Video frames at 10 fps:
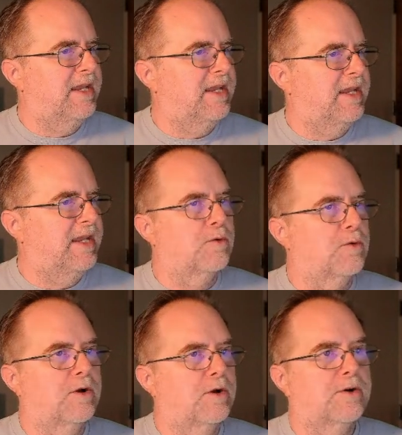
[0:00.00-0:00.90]
And
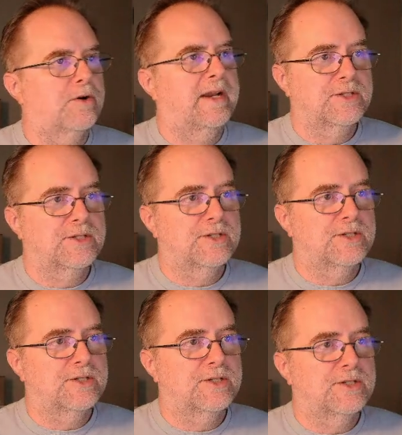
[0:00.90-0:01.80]
some of
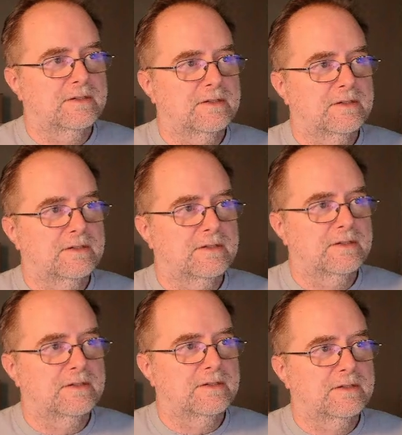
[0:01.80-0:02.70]
them are little bitty
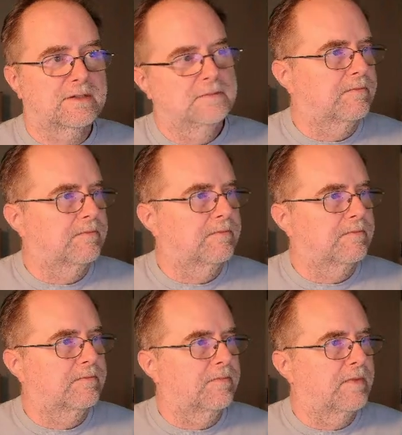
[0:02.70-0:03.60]
things to just
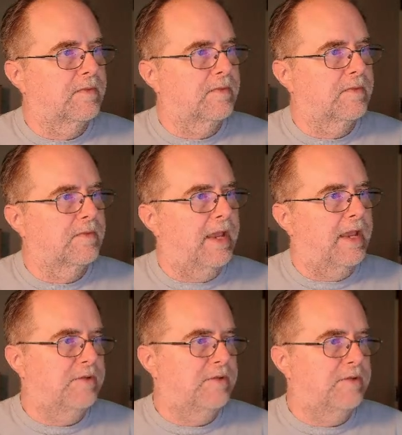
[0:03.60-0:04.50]

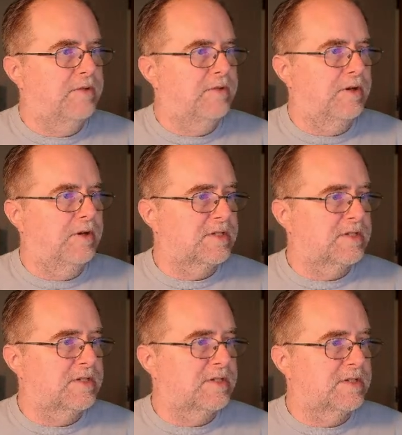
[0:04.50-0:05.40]
update one particular
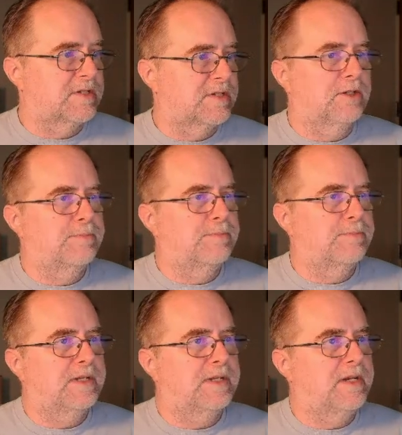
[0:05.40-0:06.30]
vehicle, or
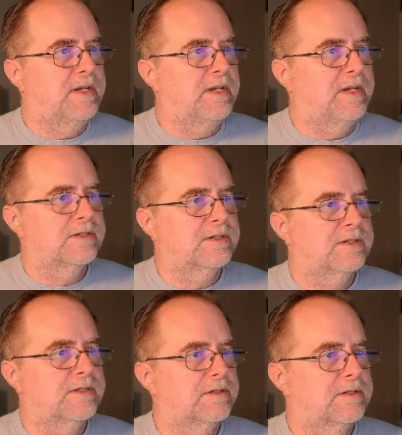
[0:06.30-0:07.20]

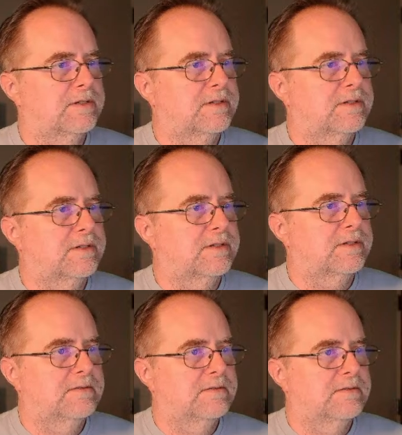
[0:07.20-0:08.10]
there's a lot of
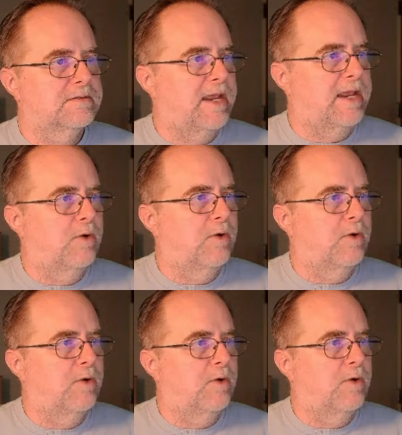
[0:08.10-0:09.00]
repaint mods
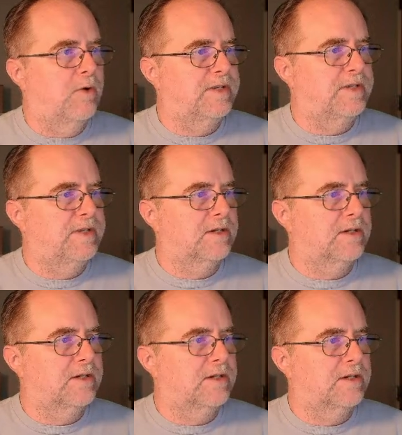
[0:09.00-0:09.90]
that are very
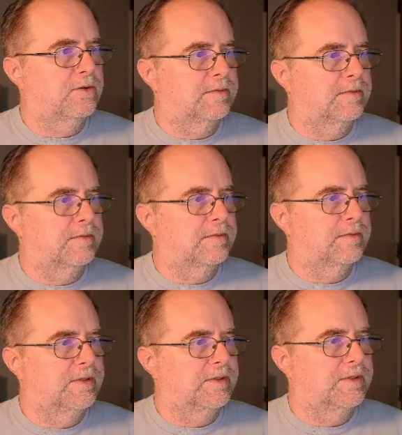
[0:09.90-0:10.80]
popular,
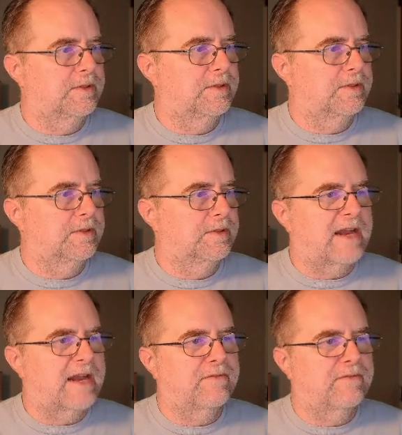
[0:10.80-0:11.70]
where
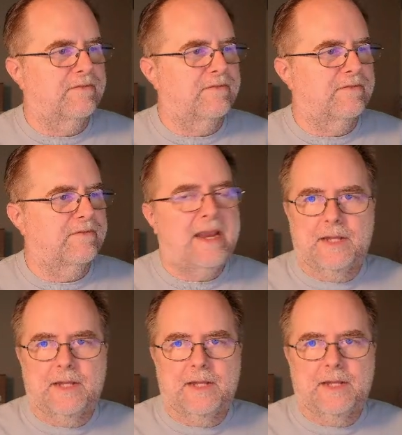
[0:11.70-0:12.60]
all the
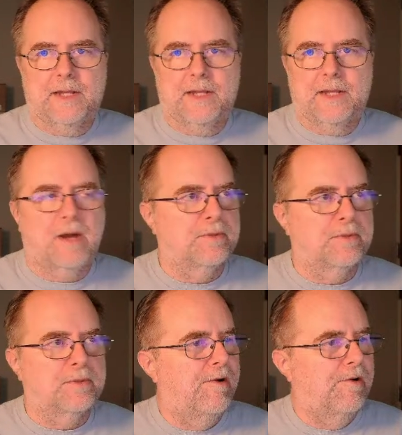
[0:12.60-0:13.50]
police cars
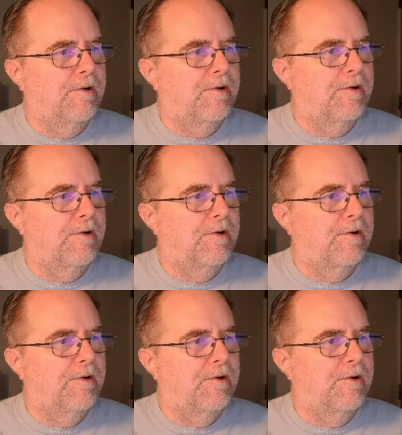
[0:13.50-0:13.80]
are